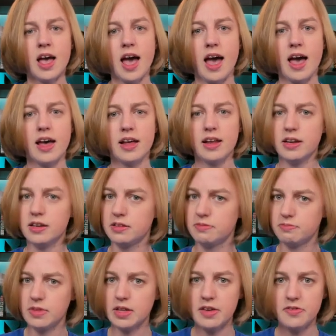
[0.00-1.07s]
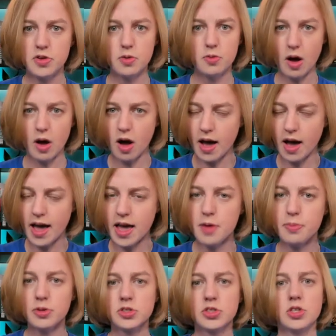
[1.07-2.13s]
And if you are
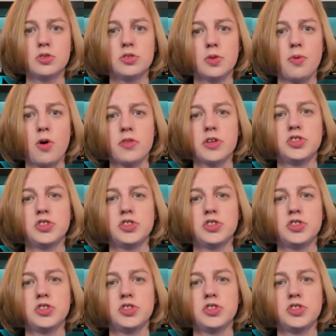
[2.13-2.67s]
able to support the